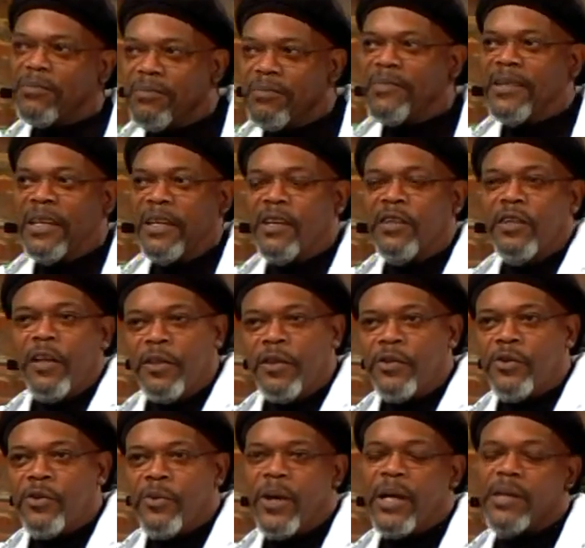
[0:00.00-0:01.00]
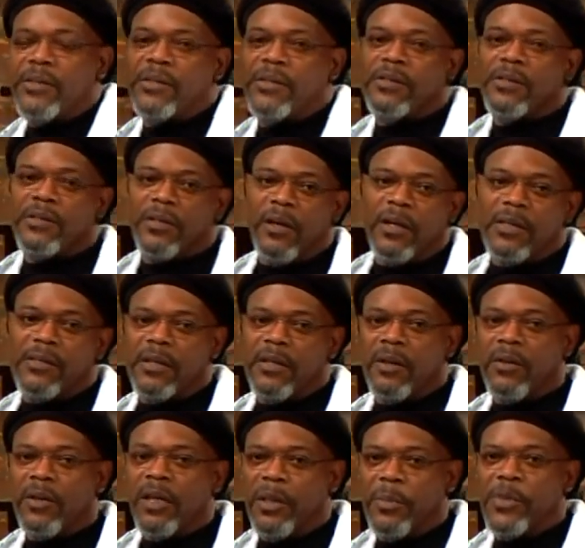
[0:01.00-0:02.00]
in another direction. So I said,
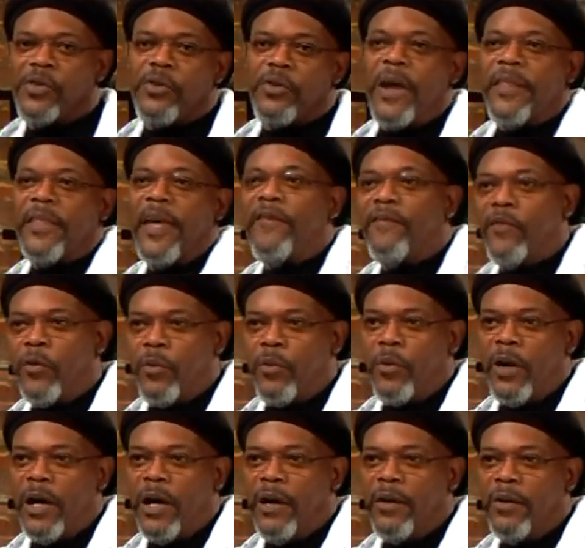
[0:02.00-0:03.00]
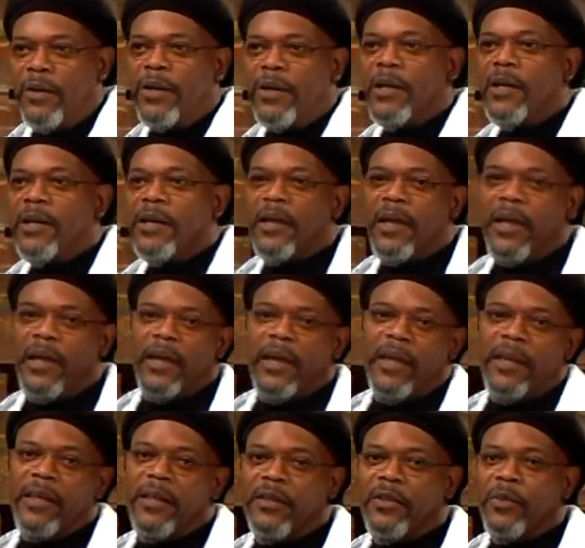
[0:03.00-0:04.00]
okay, let me try that for a while.
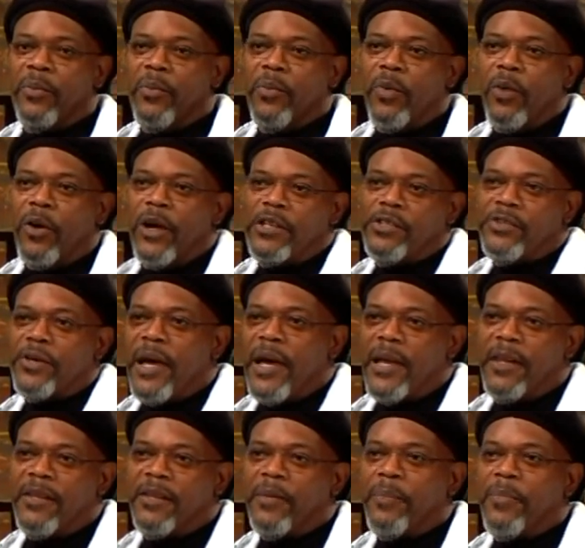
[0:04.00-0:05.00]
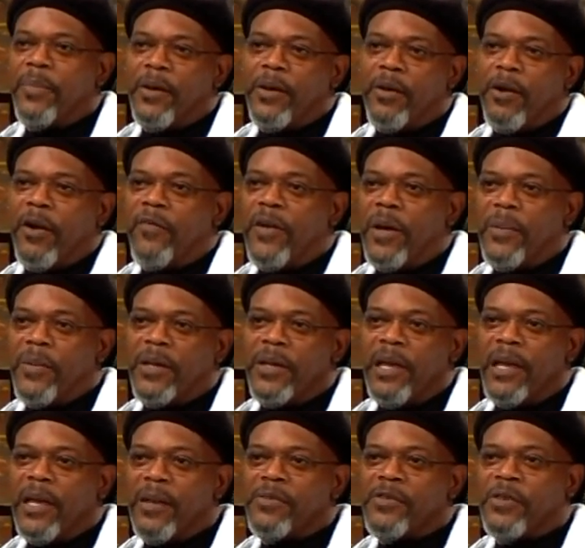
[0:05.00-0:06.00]
And the more I tried it, the better off I
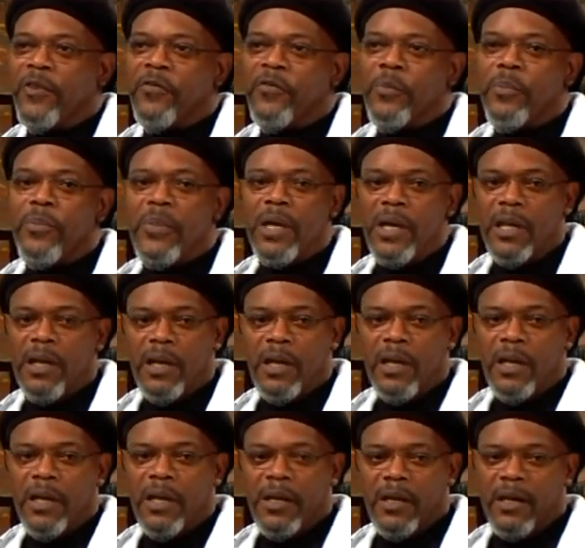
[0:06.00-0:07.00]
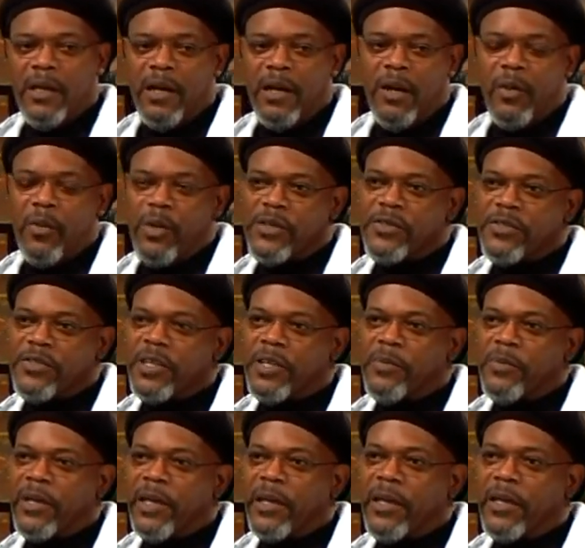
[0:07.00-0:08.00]
became. So for me, it always
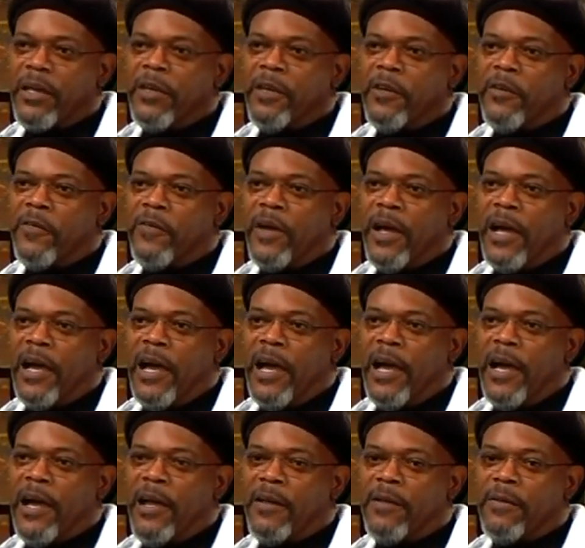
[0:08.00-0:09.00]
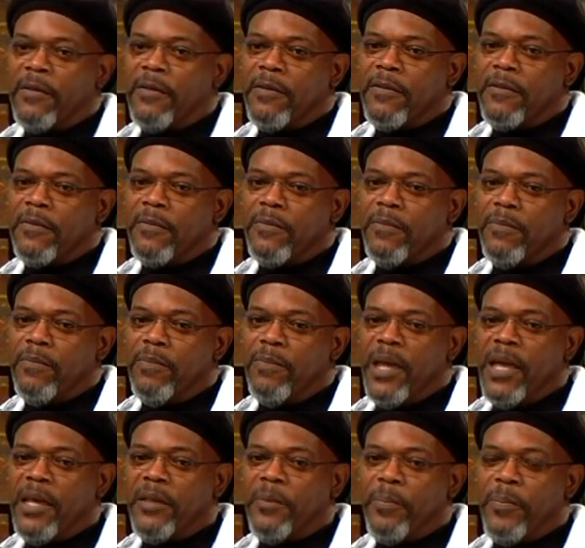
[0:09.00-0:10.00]
seemed like if I
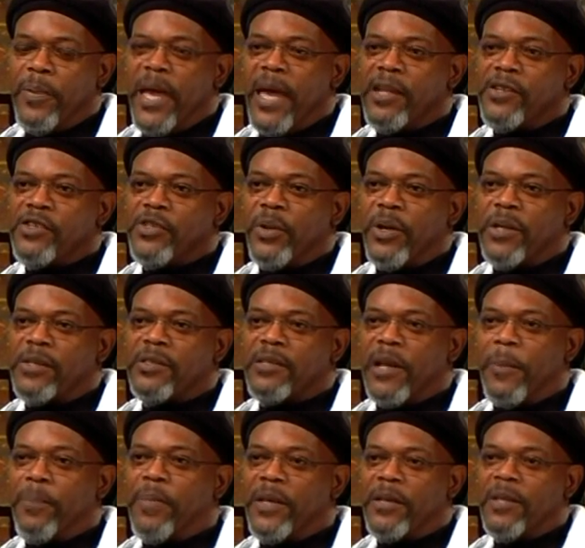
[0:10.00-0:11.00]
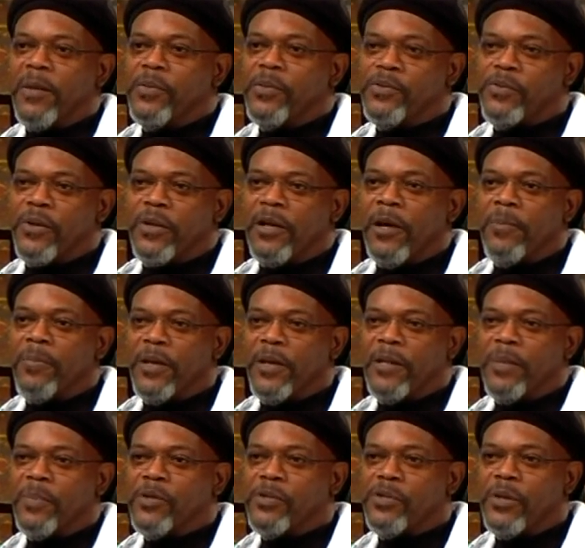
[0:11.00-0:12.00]
made the bad choice and I picked up a drink, I
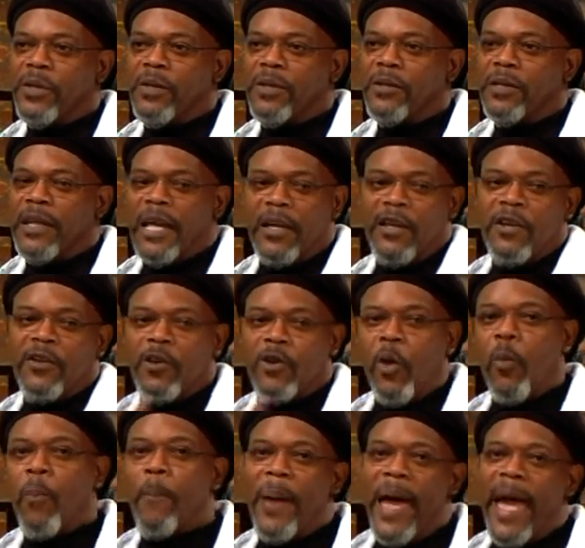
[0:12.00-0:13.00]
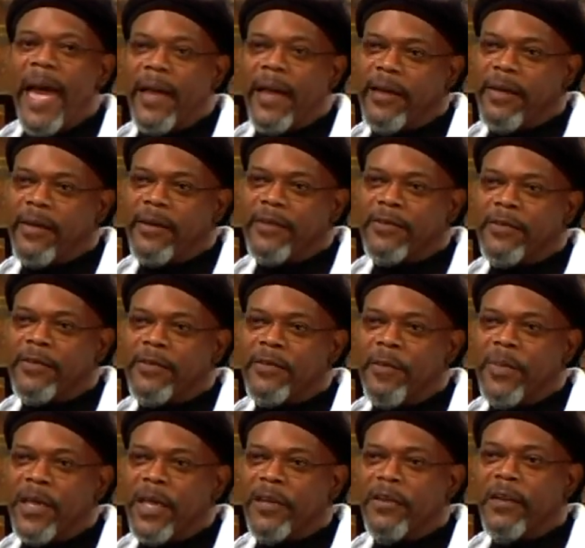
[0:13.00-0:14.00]
picked up a drug, then I could go back to
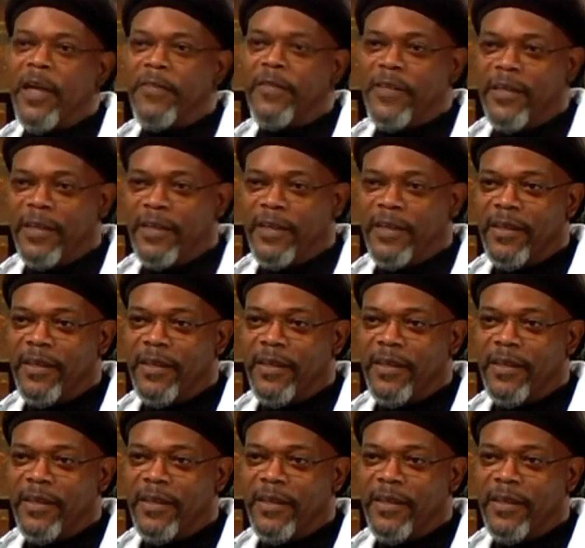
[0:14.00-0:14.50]
being nothing.